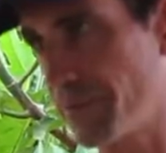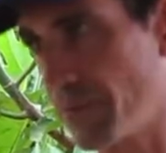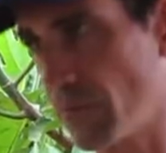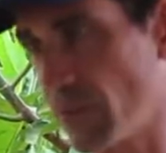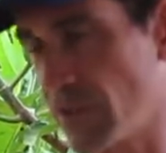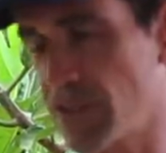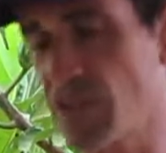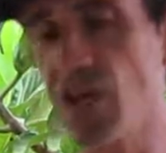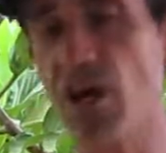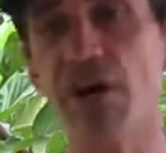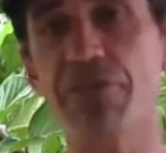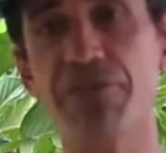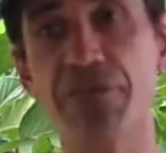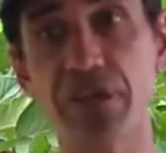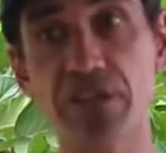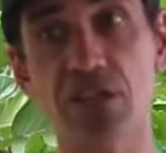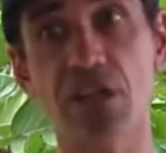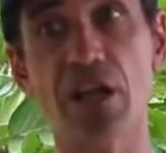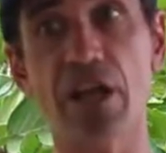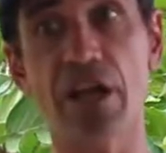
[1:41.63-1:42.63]
Whereas coffee
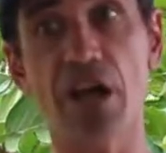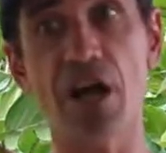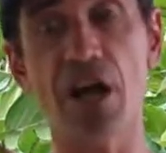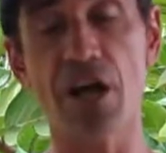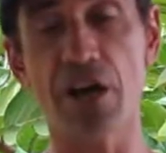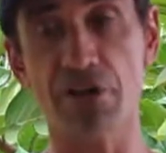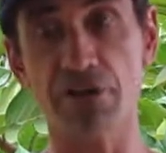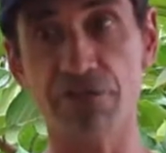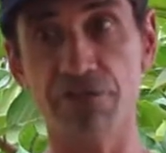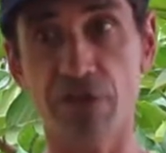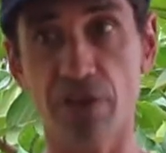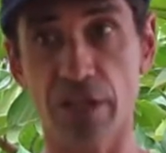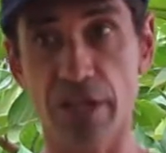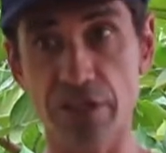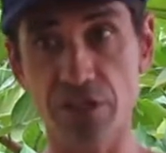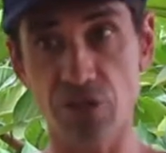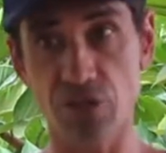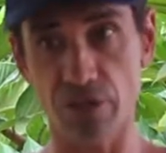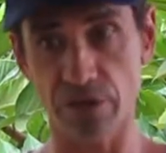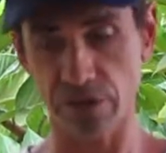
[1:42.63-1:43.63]
is a lot hotter for a lot
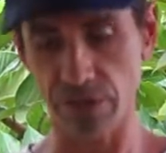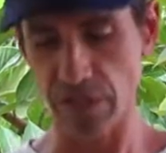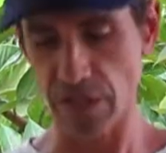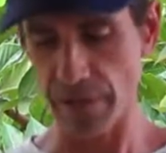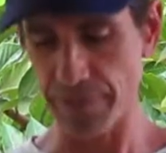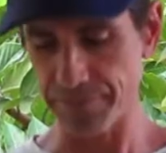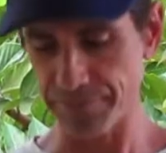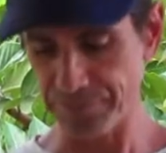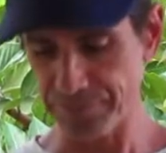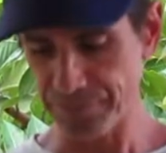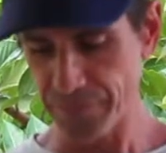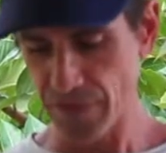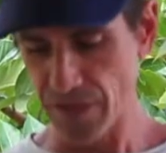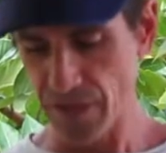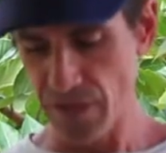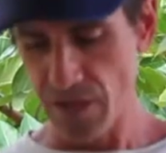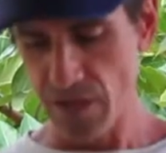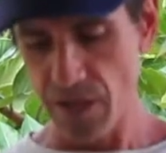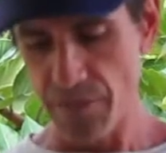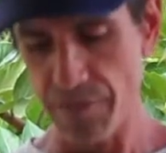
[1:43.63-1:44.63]
shorter time.
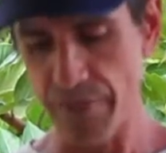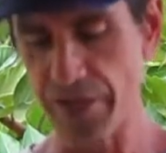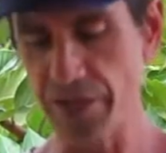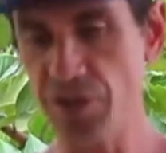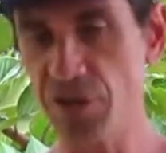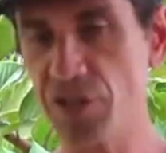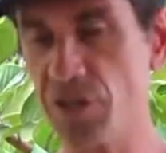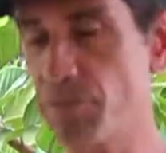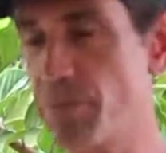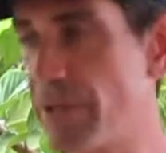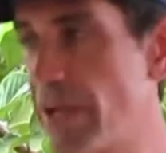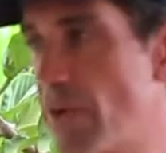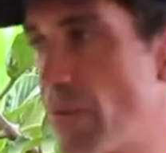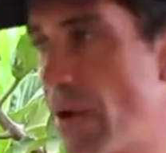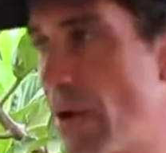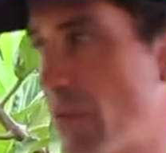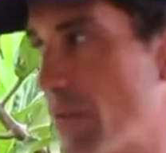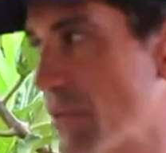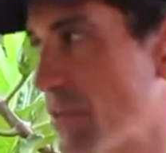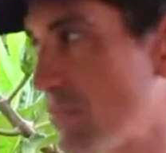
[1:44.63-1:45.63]
But you can play
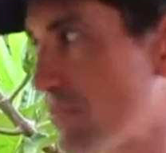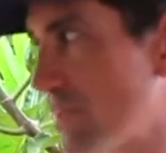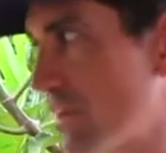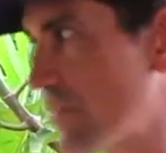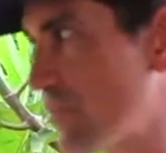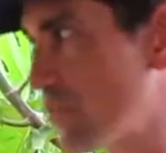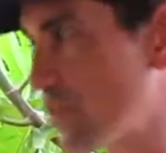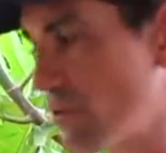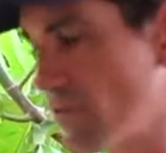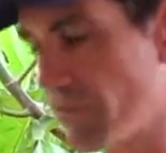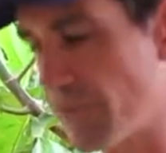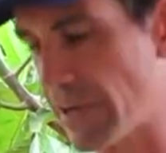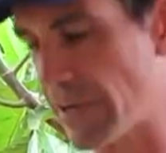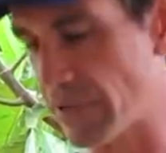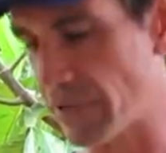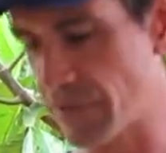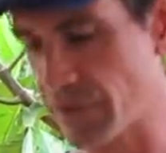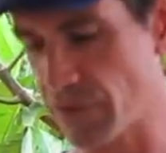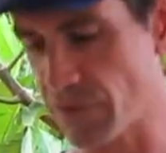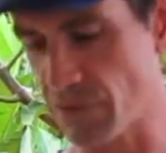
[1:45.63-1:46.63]
around with the flavor
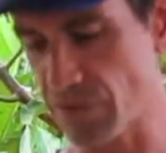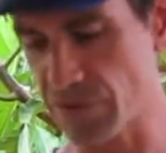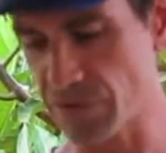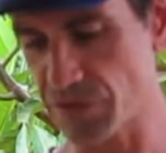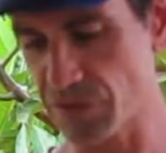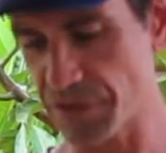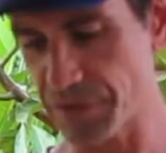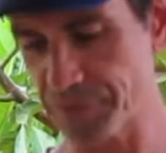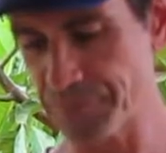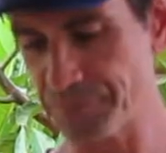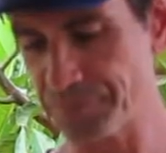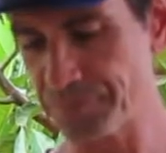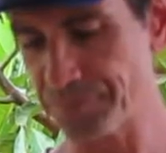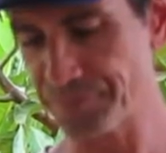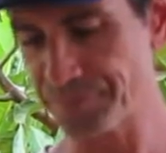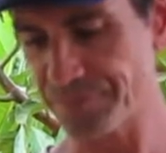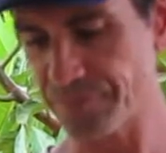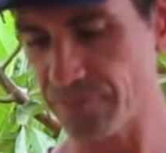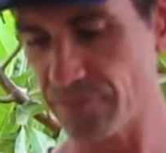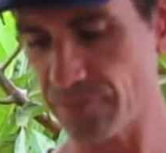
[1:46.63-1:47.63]
profile with the roasting.
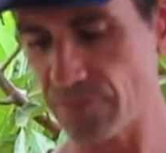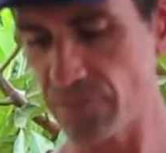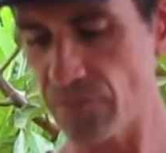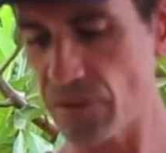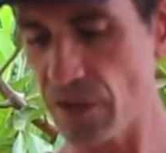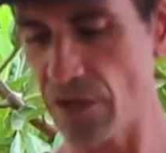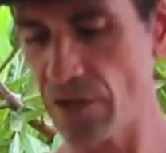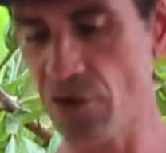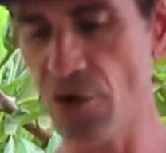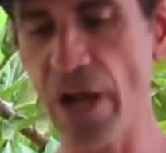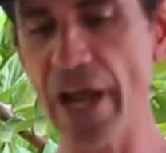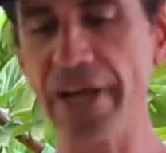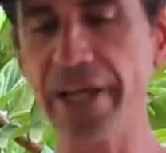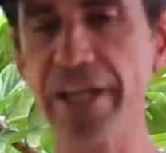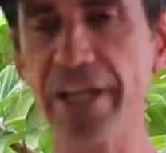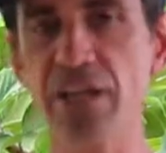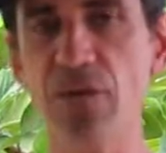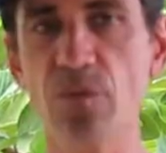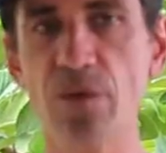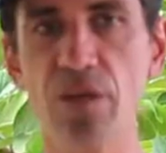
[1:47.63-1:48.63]

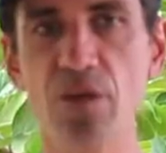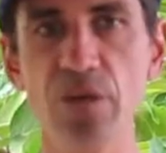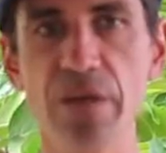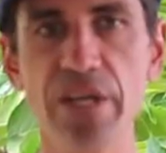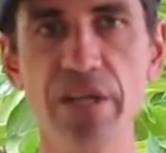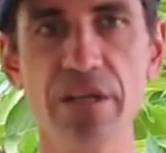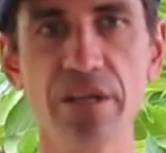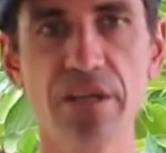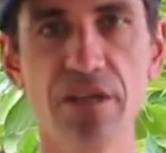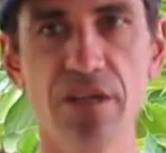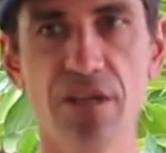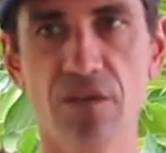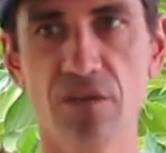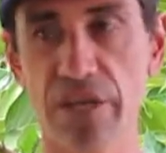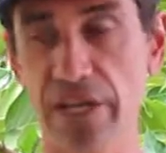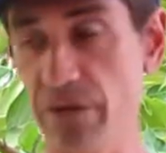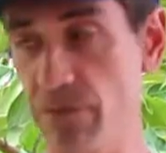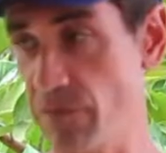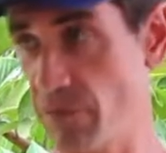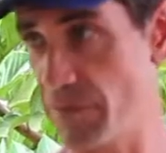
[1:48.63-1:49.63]
Cracking and winnowing,
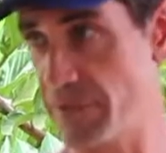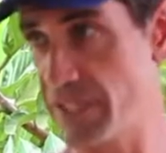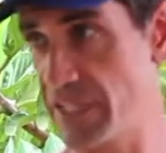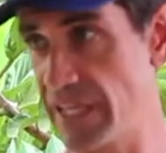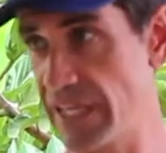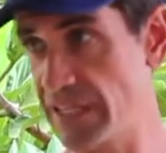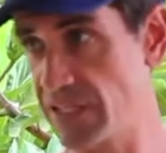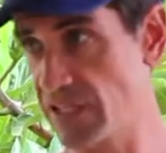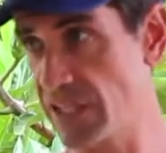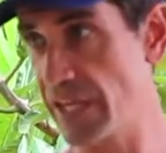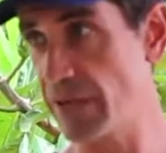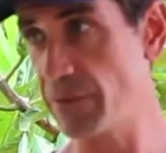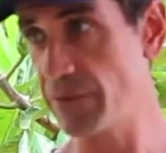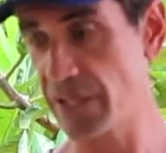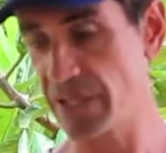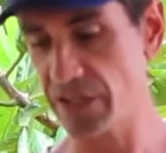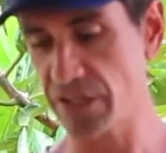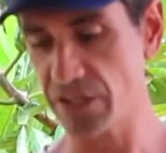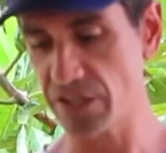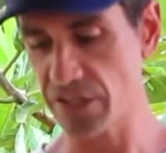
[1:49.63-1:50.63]
right? When we did that today, we
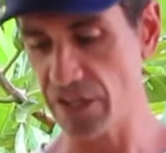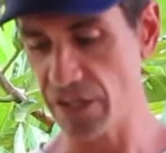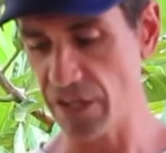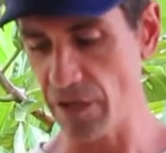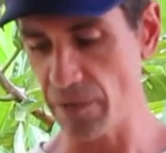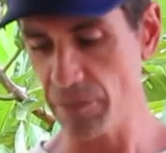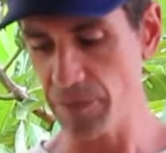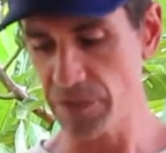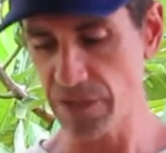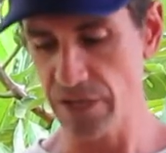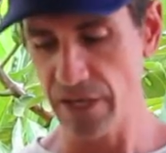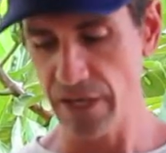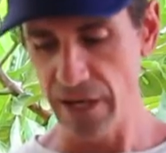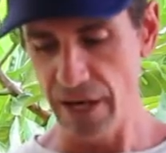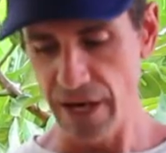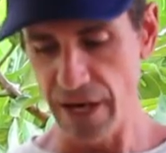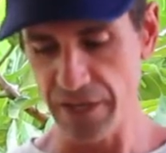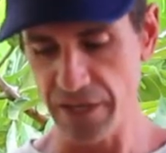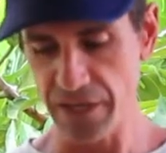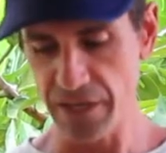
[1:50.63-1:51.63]
get the nibs.
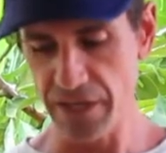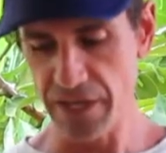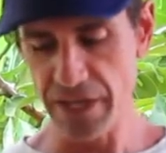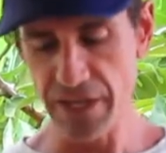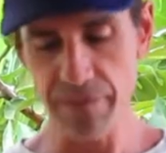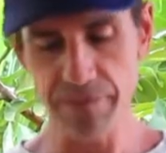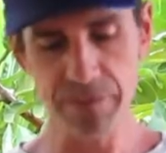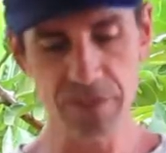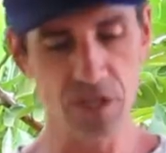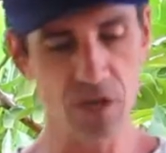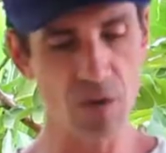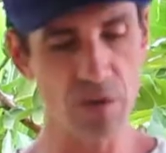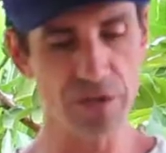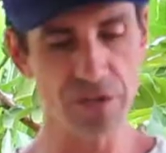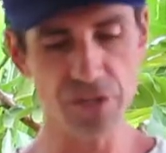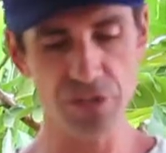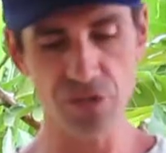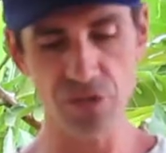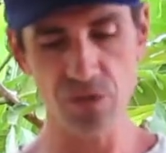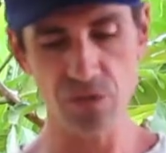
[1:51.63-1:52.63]
And then the nibs go
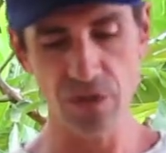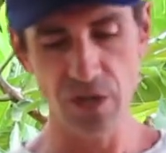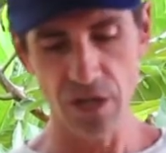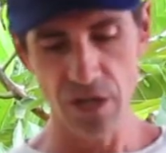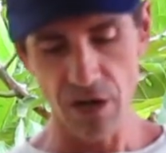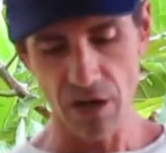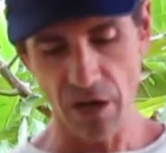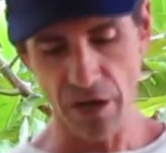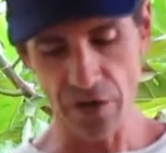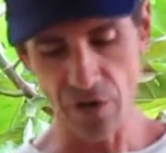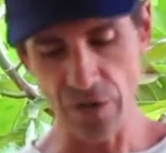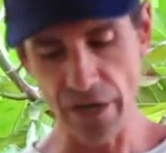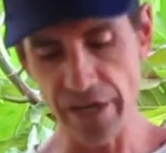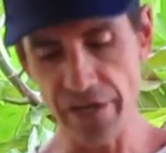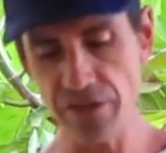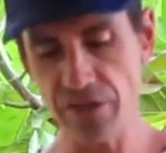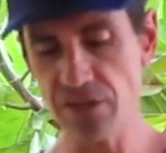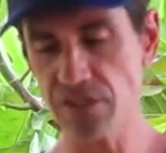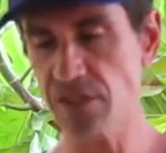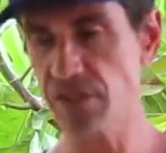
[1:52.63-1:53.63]
into our
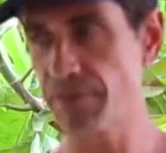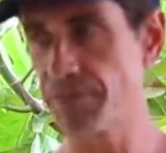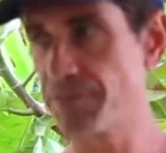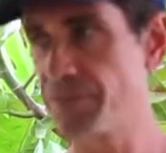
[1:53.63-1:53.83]
grinders.